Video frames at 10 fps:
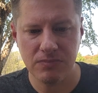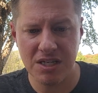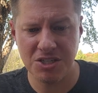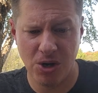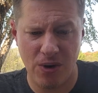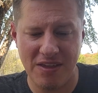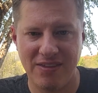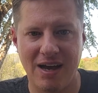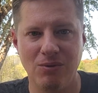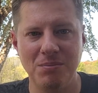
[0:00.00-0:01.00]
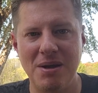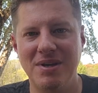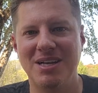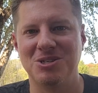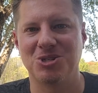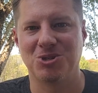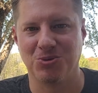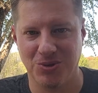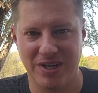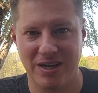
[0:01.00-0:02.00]
So I thought, well, maybe I just
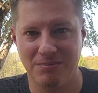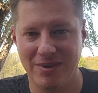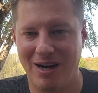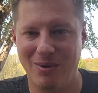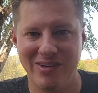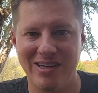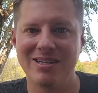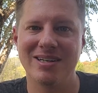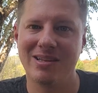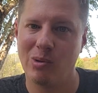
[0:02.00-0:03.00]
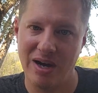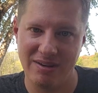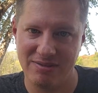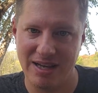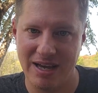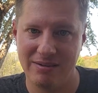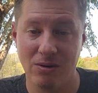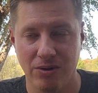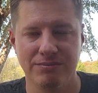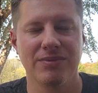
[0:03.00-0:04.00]
screwed up, and I wasn't going to tell the wife that,
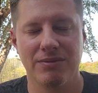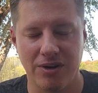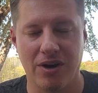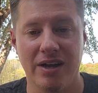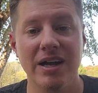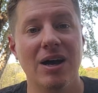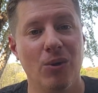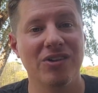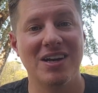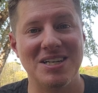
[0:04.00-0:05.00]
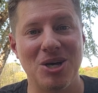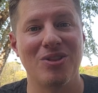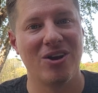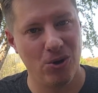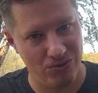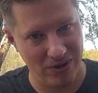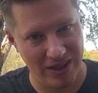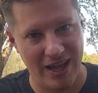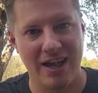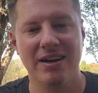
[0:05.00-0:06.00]
or sorry, wasn't going to tell the
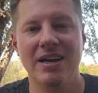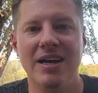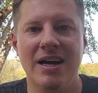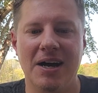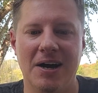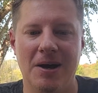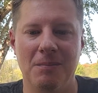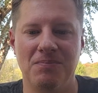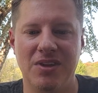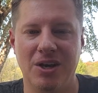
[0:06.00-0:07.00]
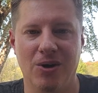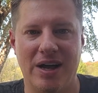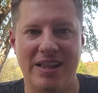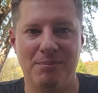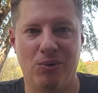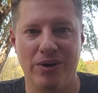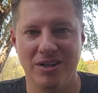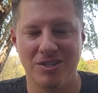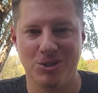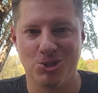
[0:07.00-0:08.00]
girlfriend that. Um, you know, at that point,
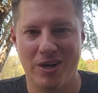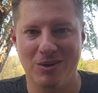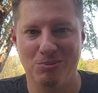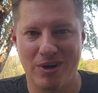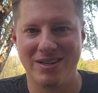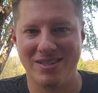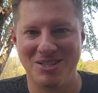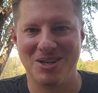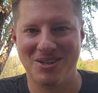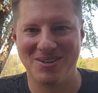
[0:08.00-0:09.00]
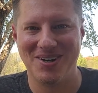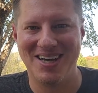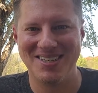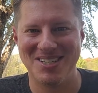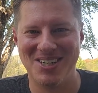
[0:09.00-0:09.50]
you're still trying to impress each other, right? So.